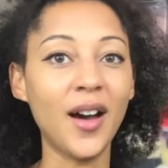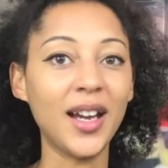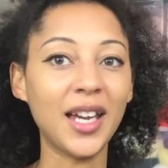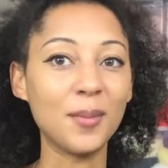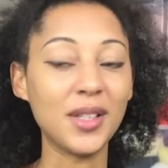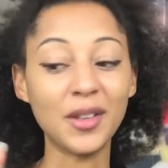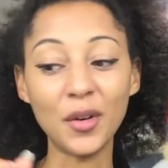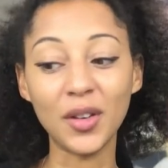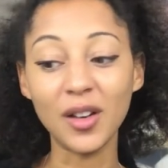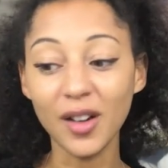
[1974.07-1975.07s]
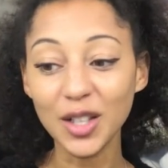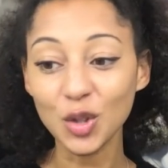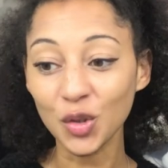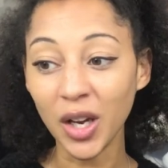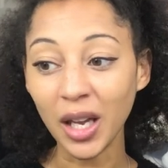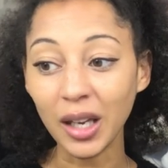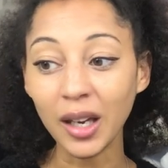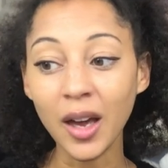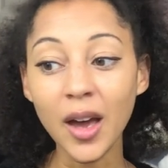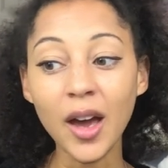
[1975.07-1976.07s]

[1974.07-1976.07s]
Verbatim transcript: I get myself a nice drink,